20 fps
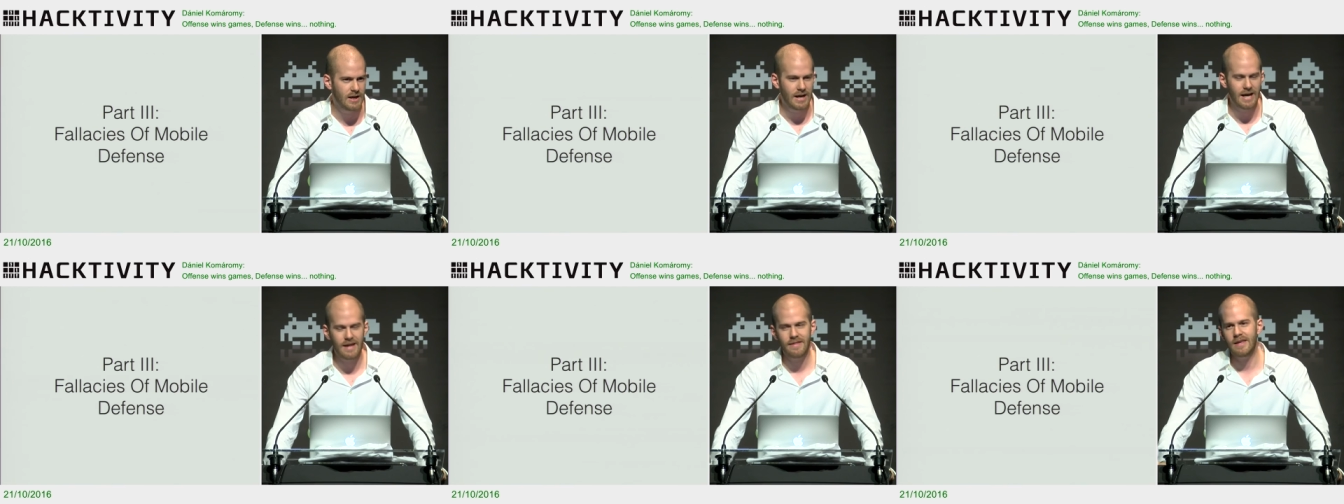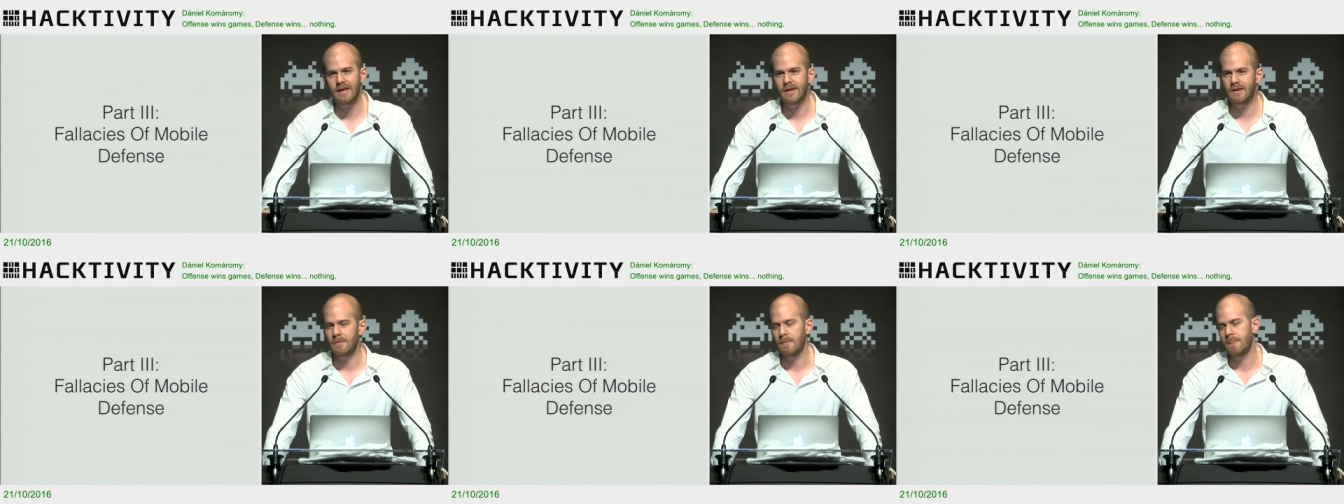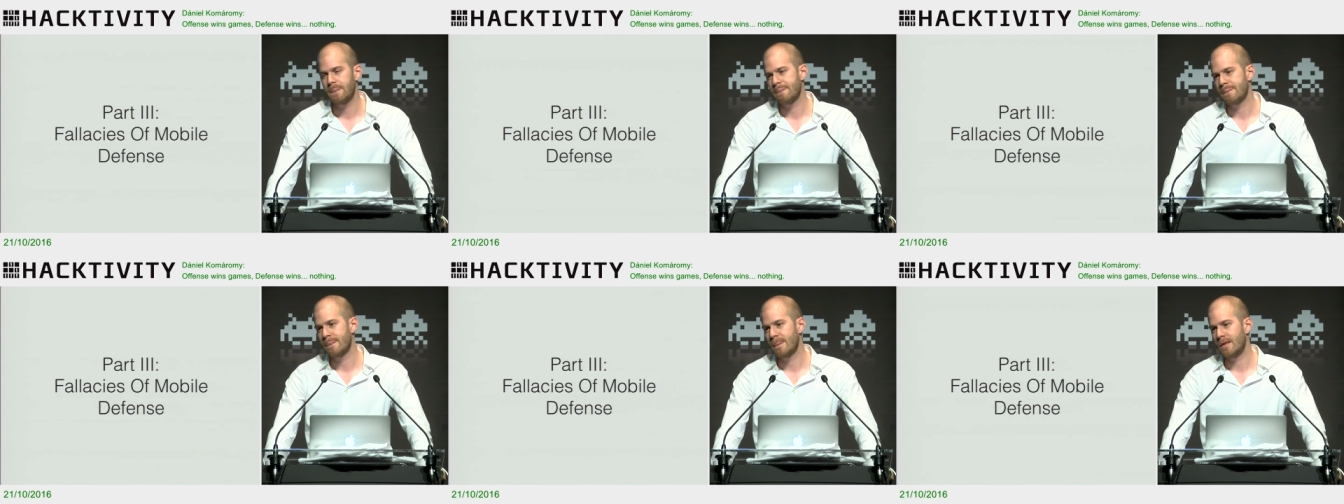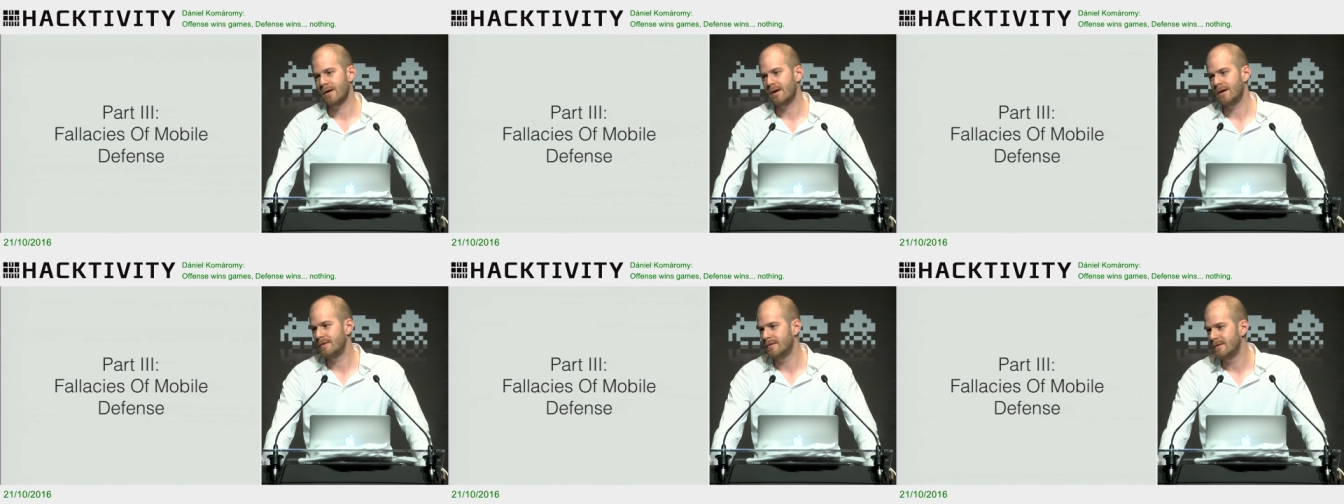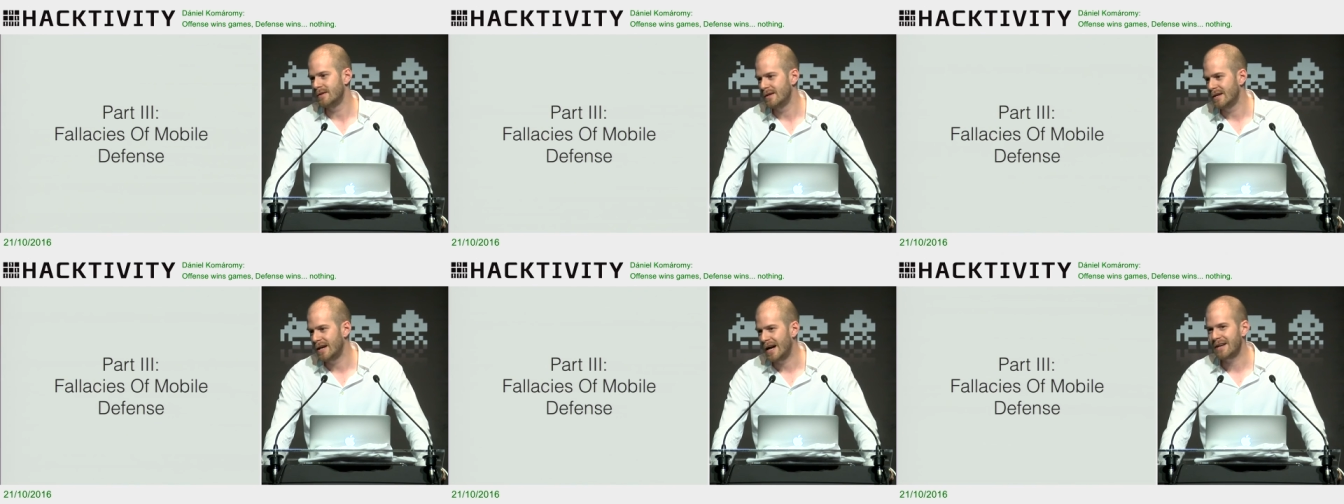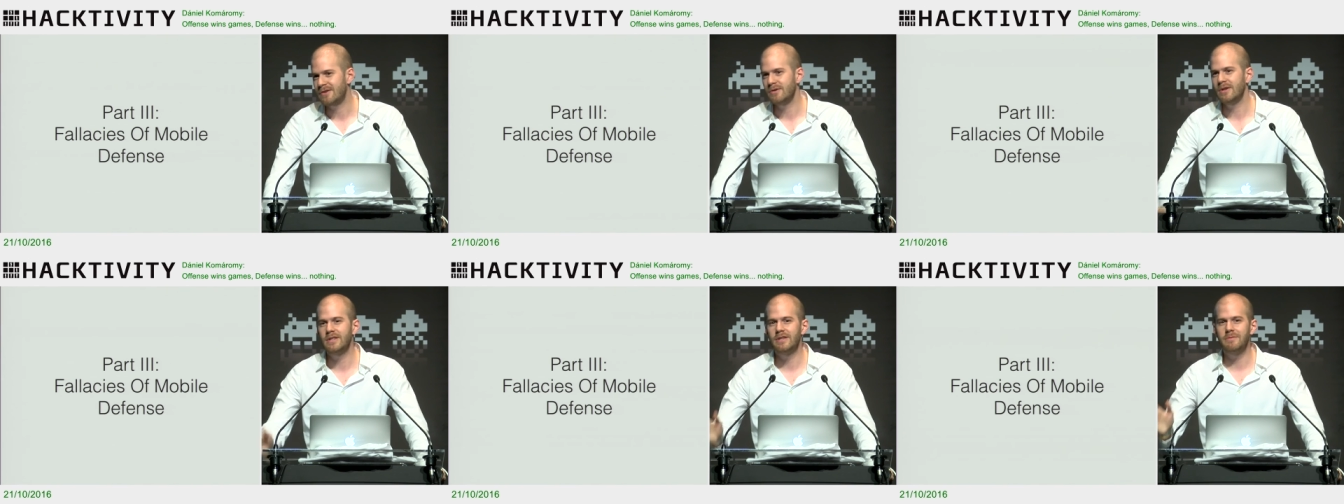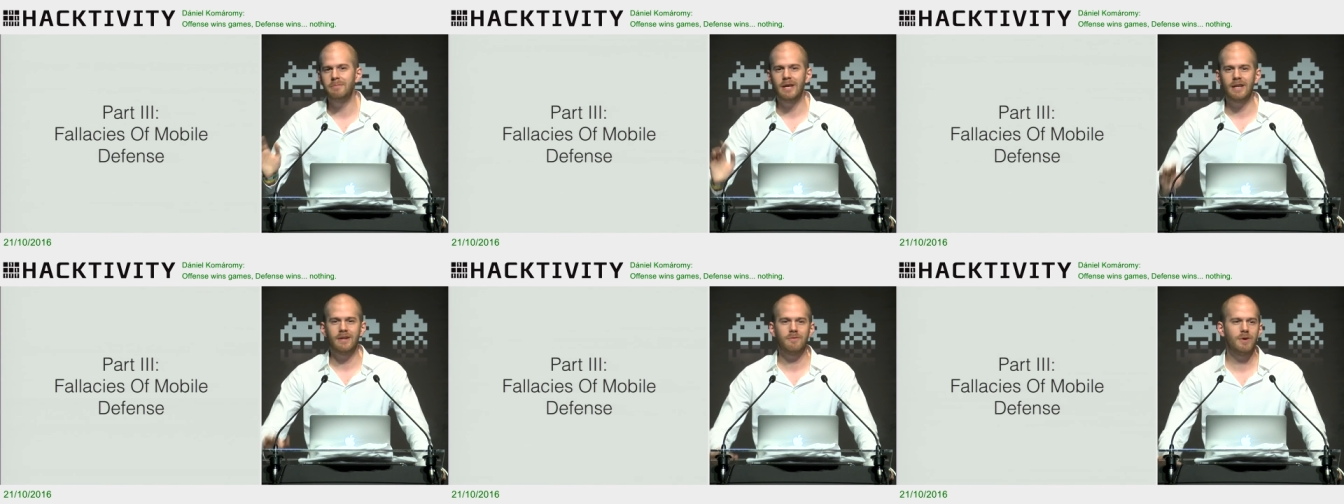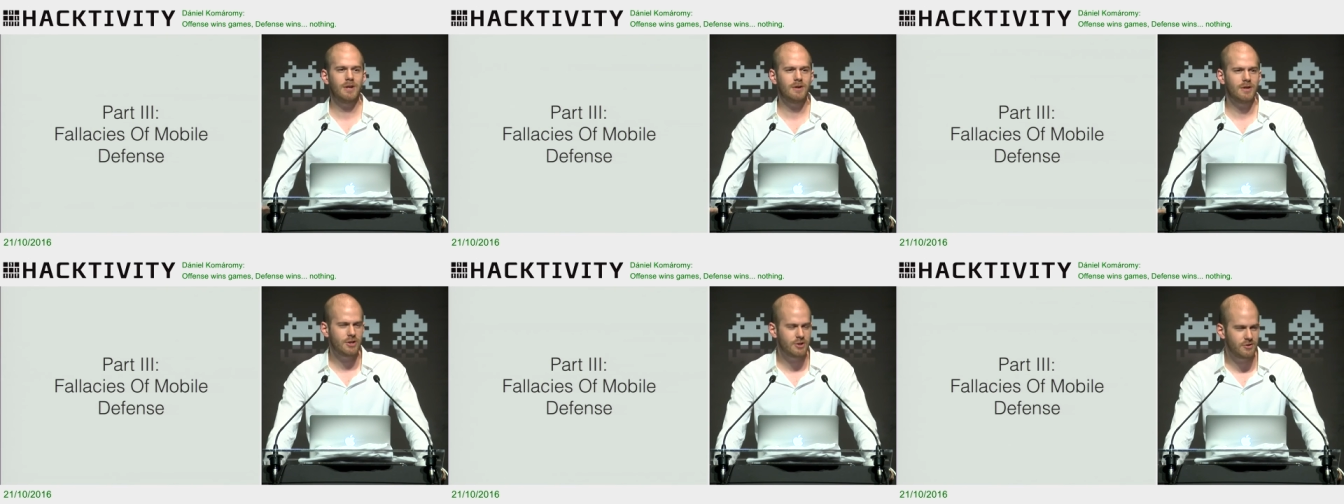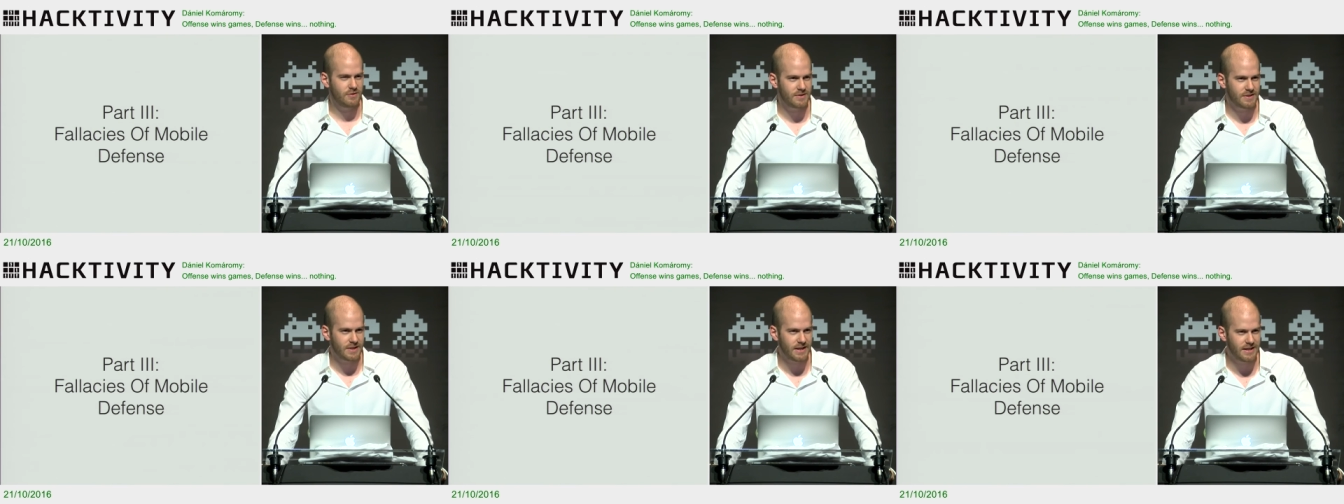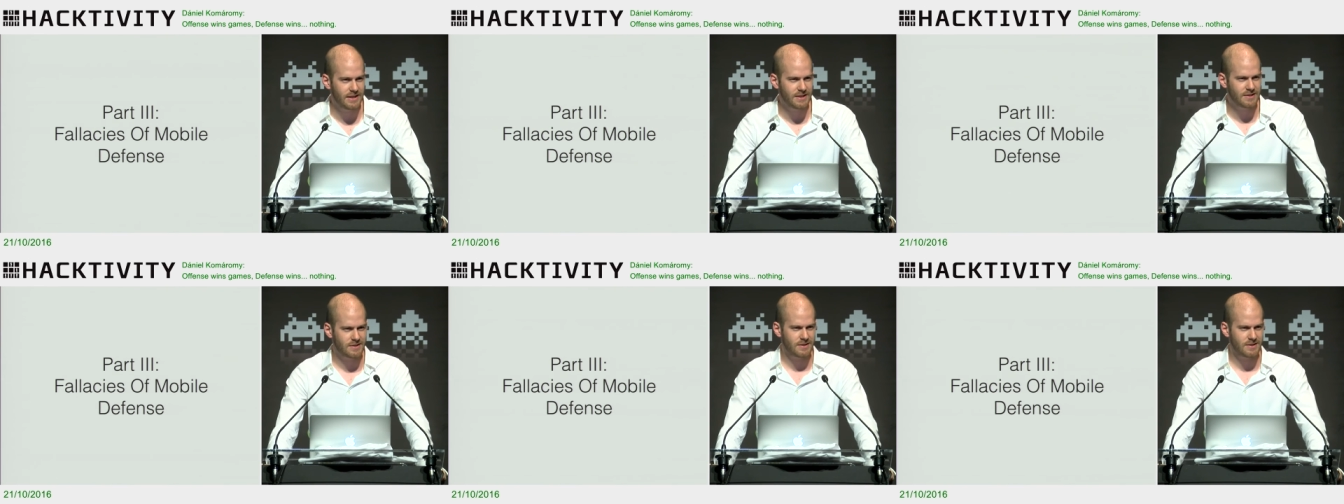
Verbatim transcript: I think I really debated whether I should say this.